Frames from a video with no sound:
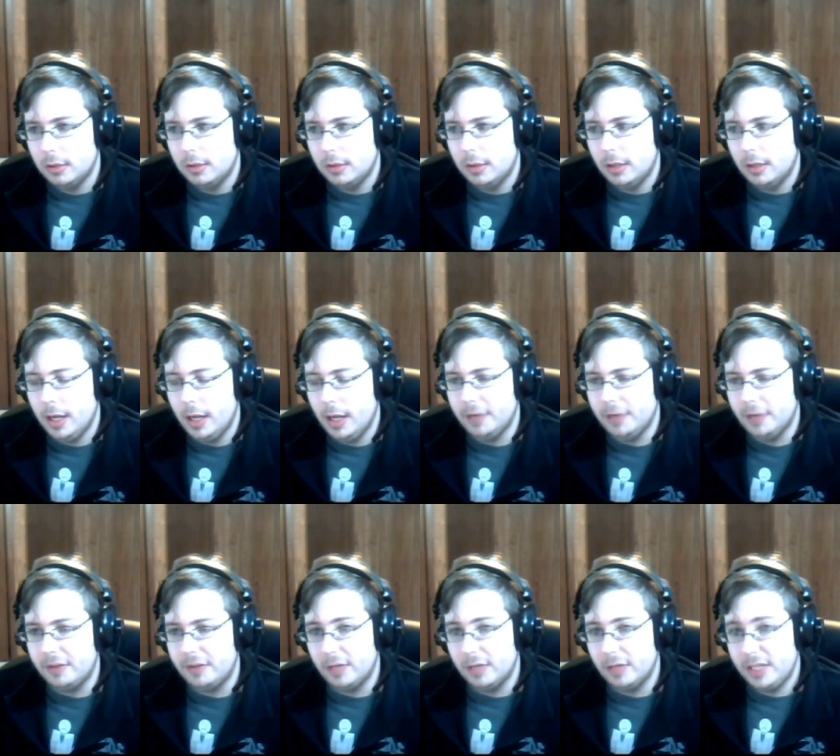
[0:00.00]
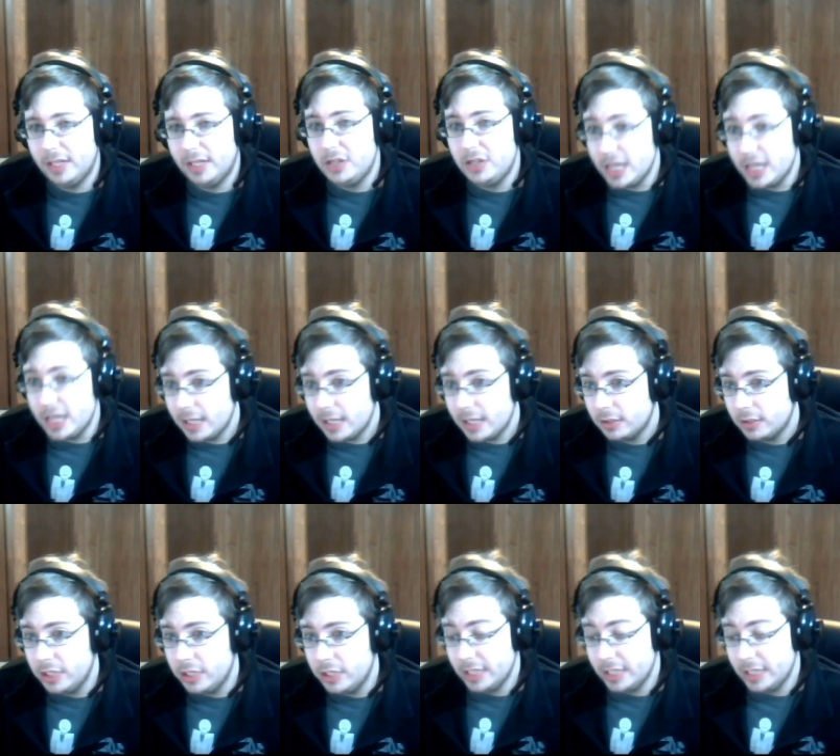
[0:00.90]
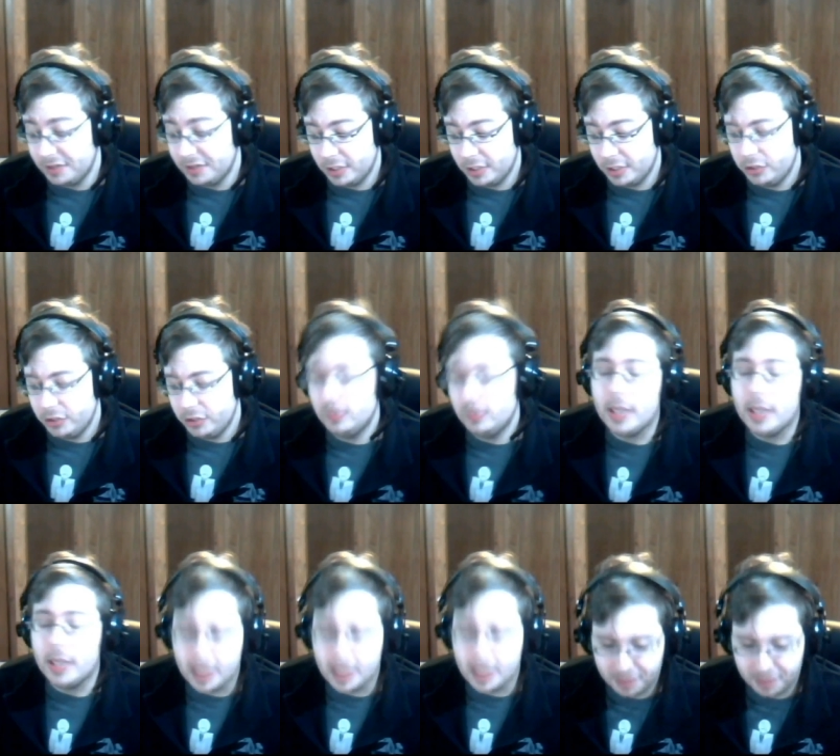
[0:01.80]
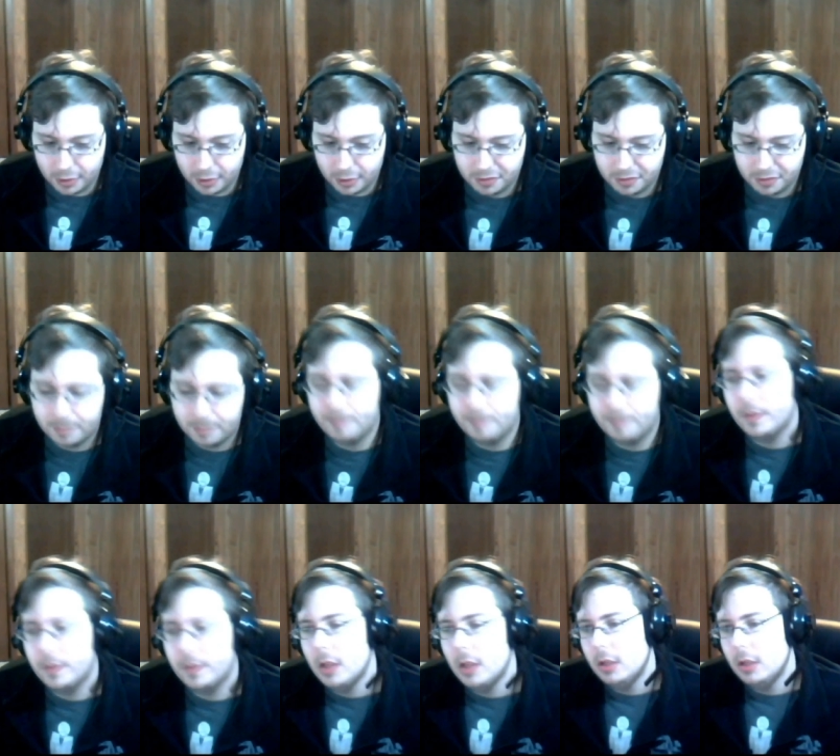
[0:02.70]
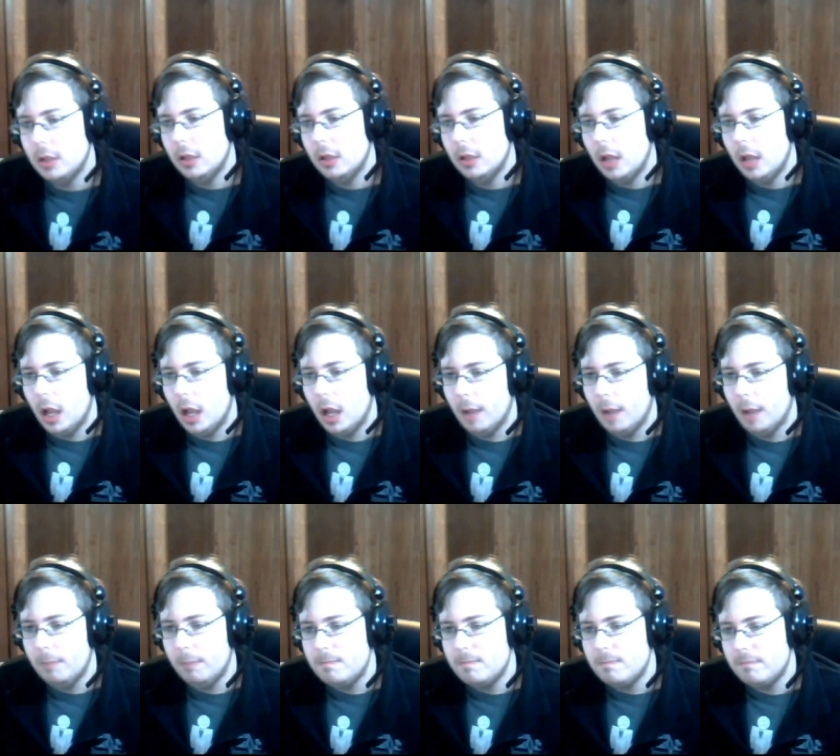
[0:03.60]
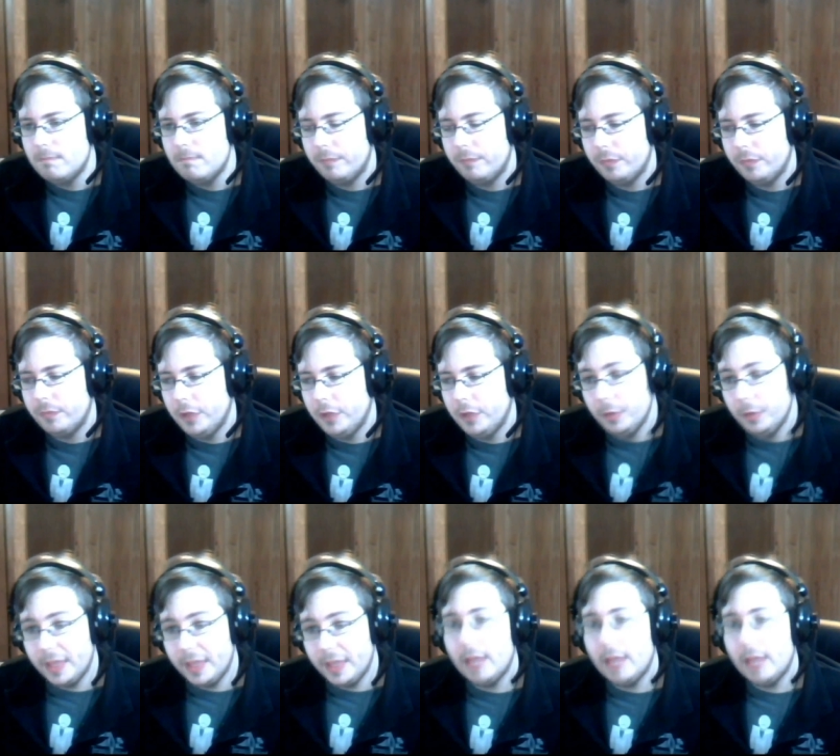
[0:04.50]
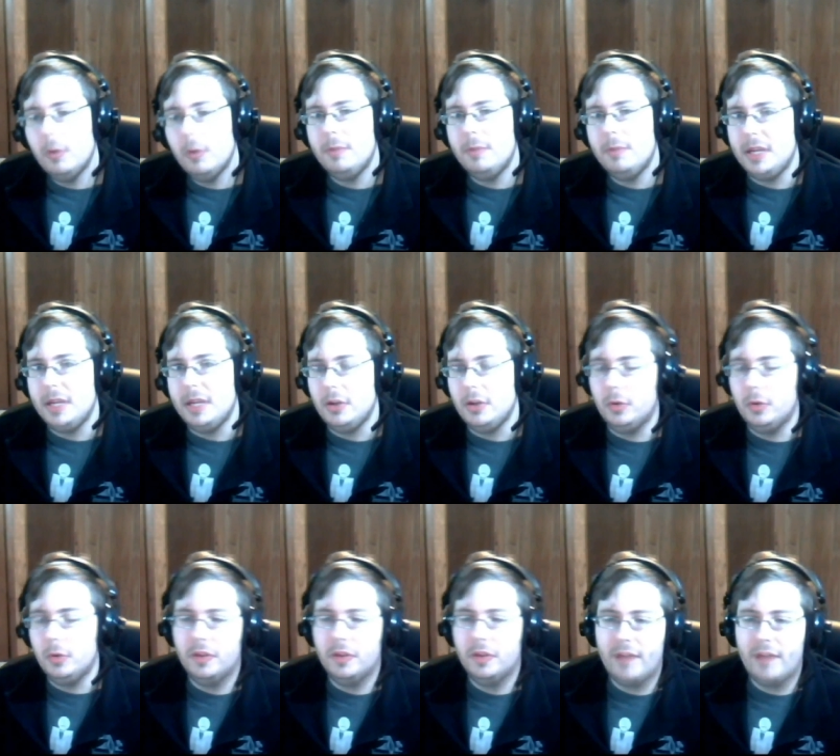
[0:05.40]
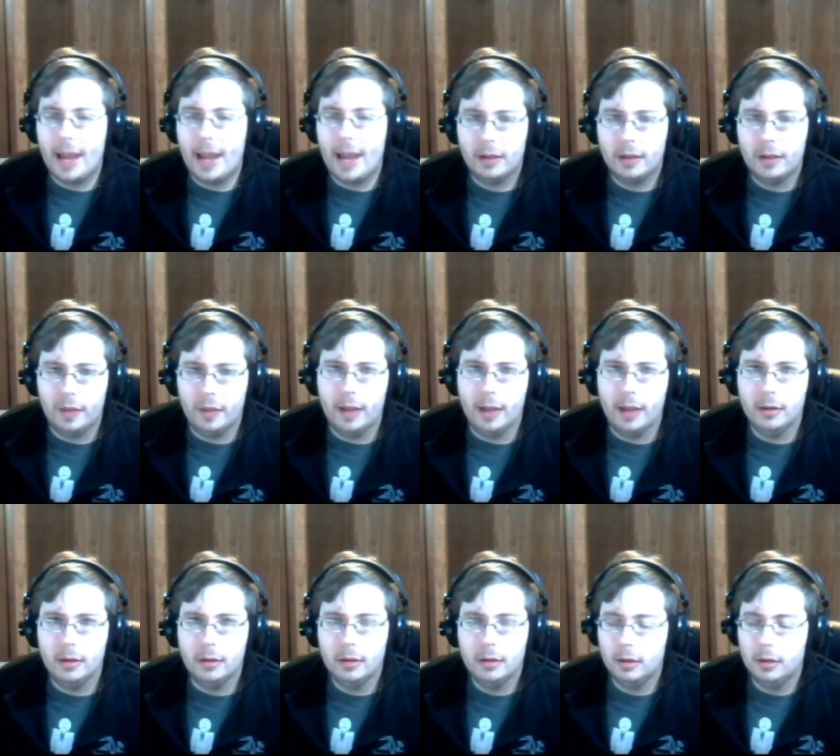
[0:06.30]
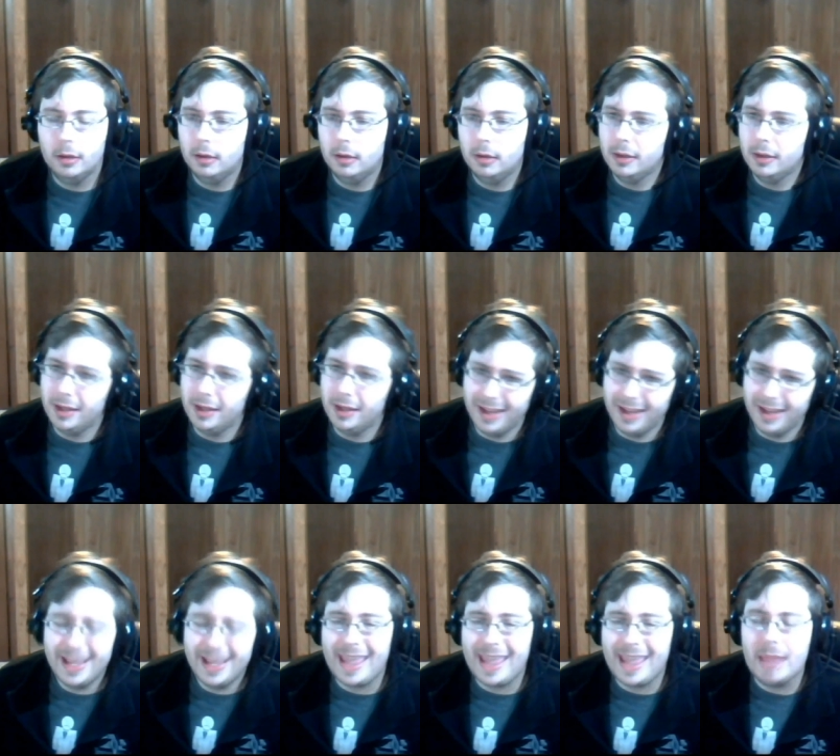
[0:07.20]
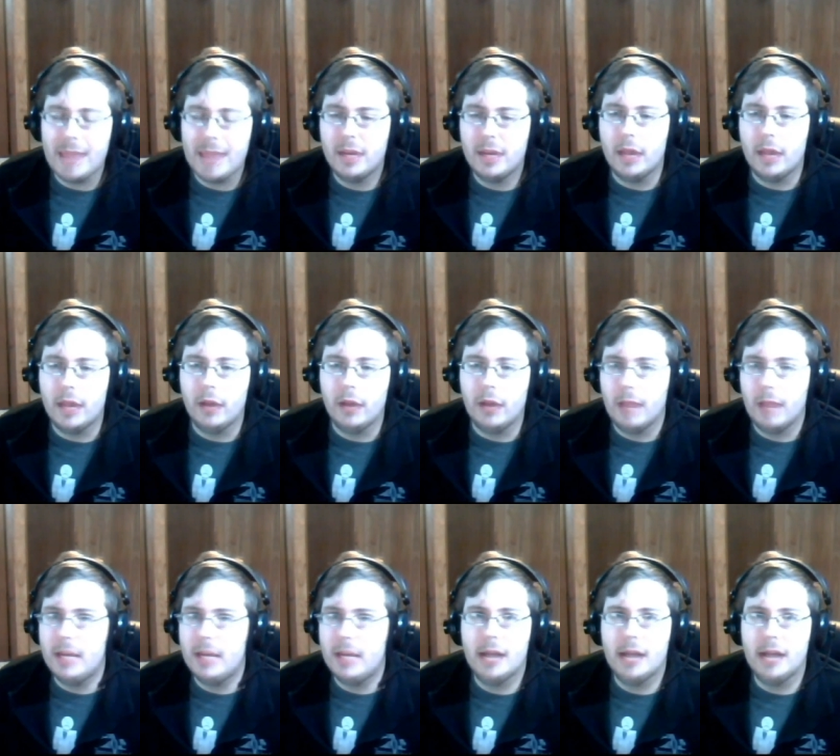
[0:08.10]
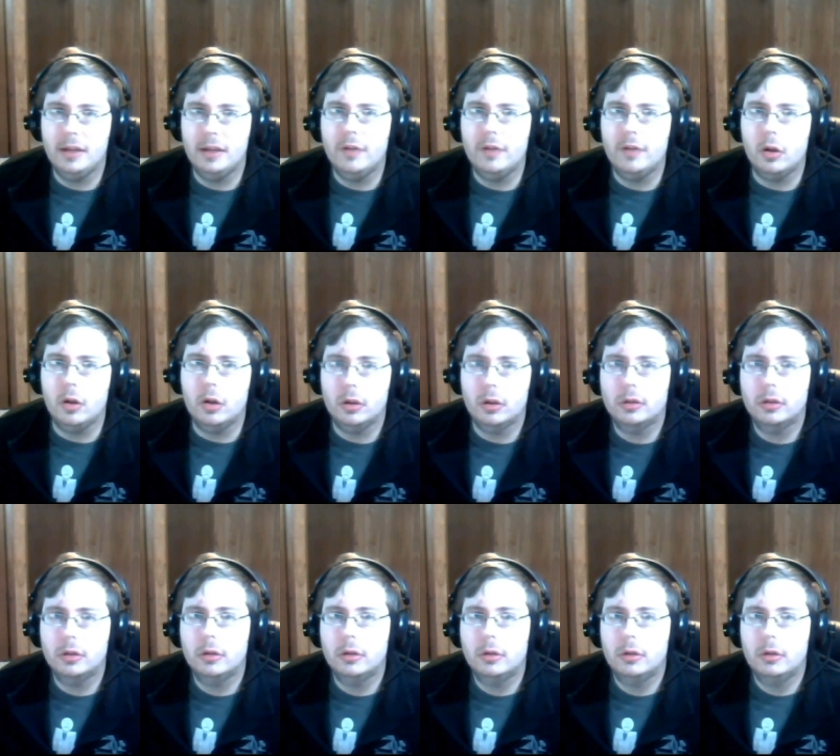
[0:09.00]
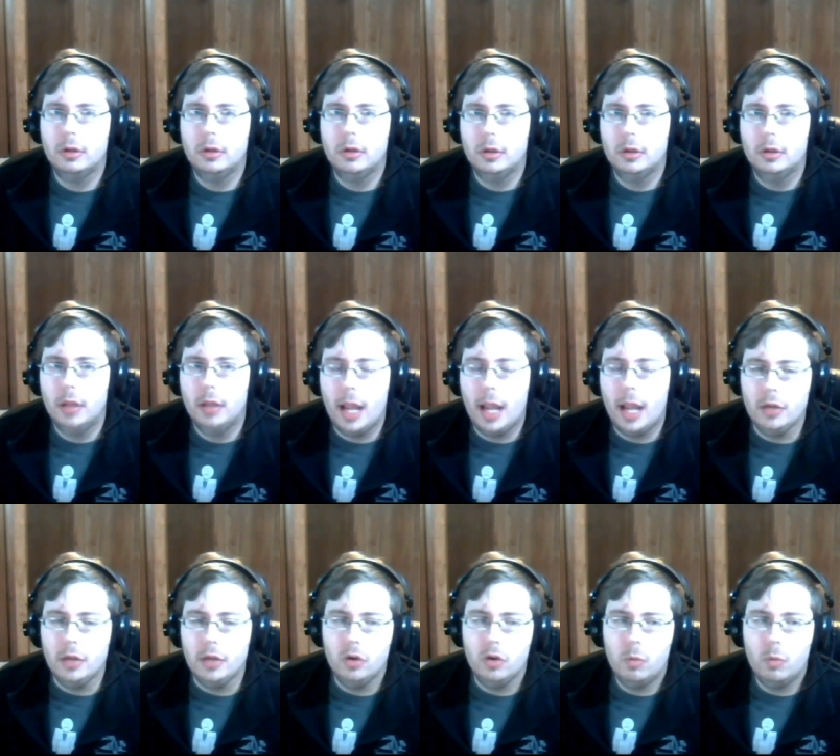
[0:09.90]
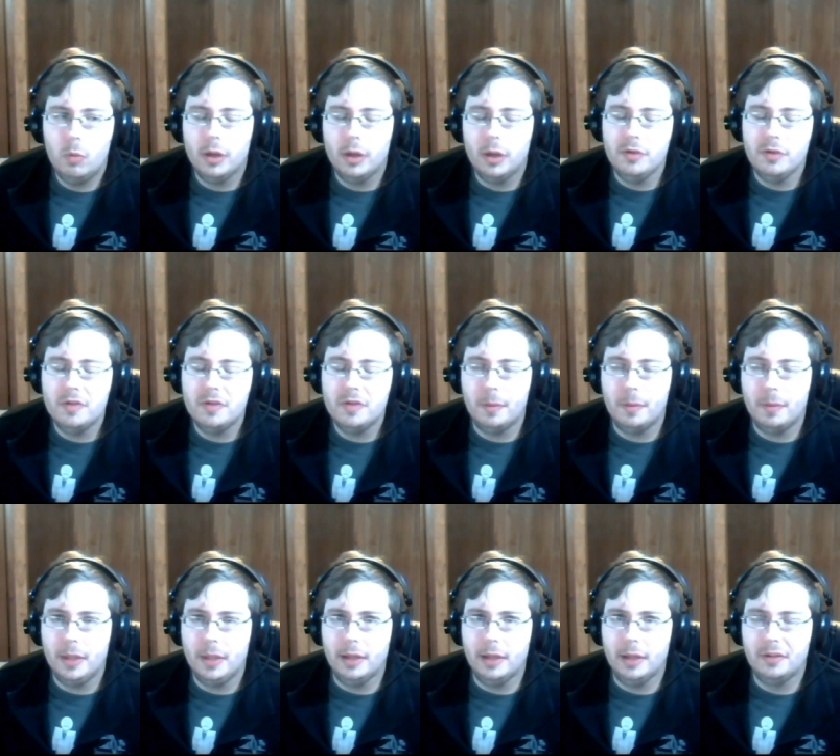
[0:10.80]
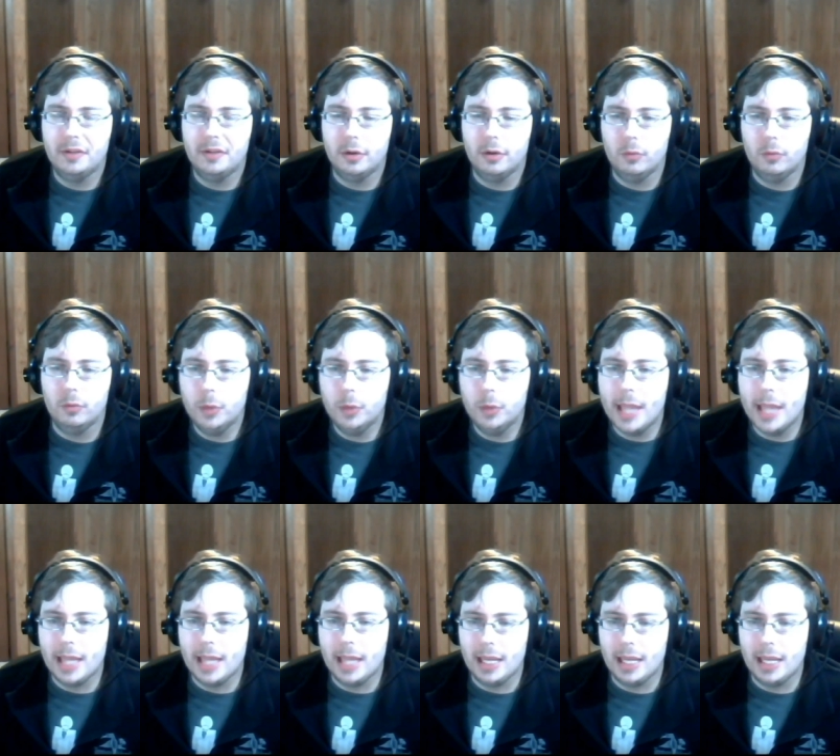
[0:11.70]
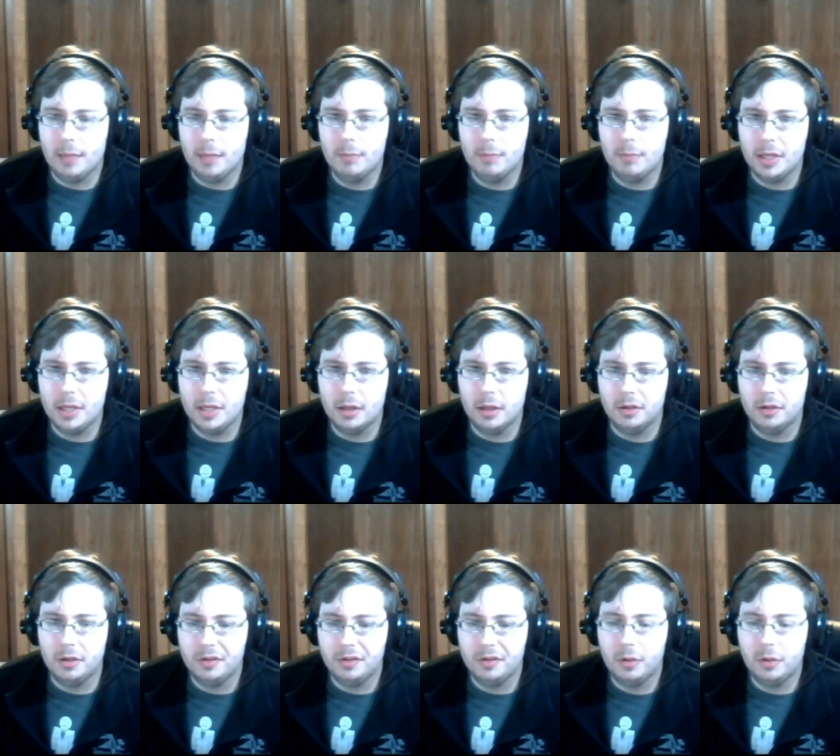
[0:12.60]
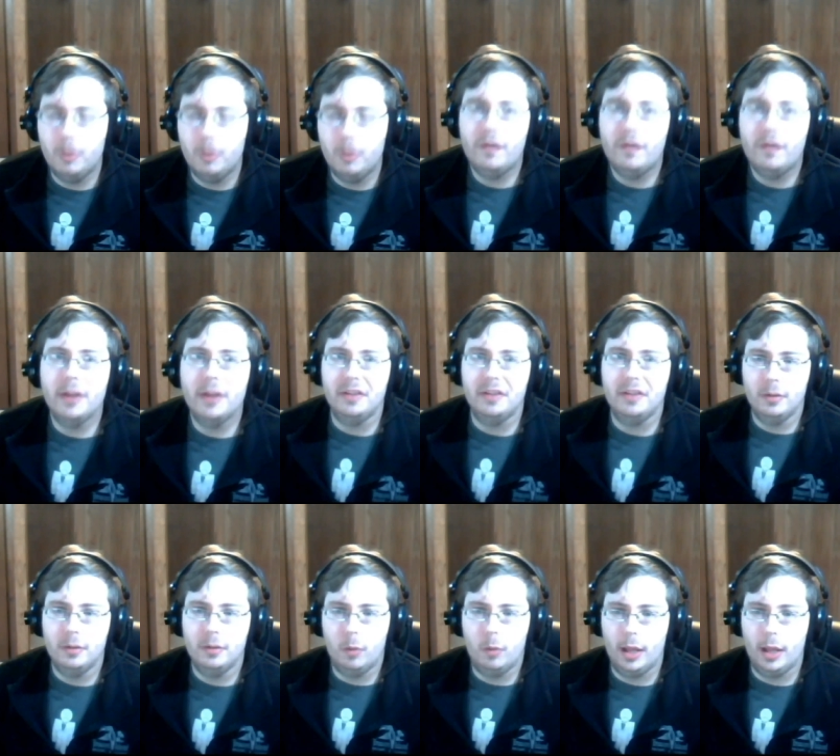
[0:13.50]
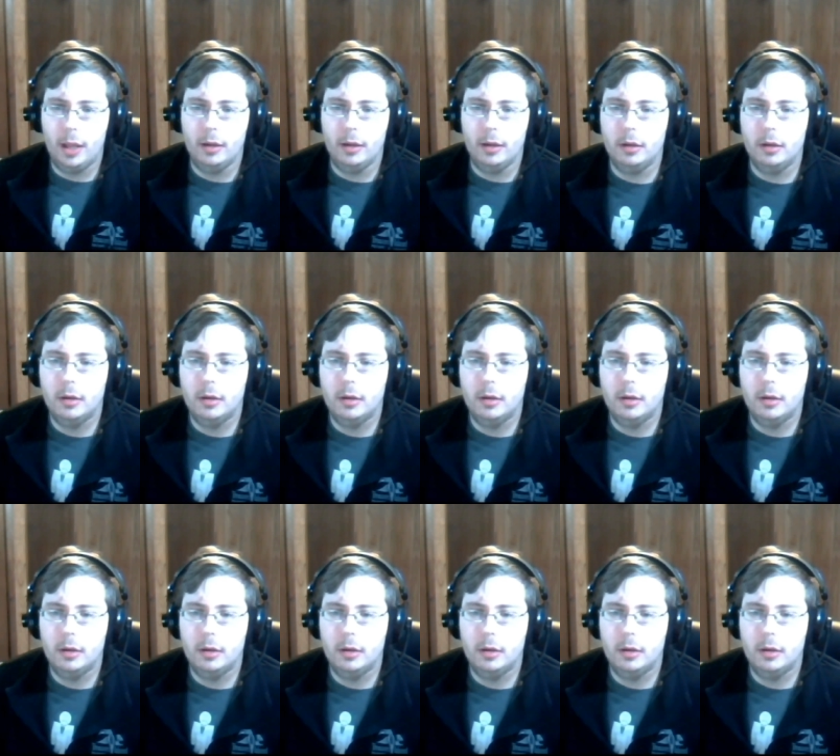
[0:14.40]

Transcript: And it's like, really? Cheating? Cheating is an issue? Yes, it is. You would think it wouldn't be, due to the fact that getting a game together can be kind of difficult. And you don't want to do something that's going to ruin that game, because, what fun is it when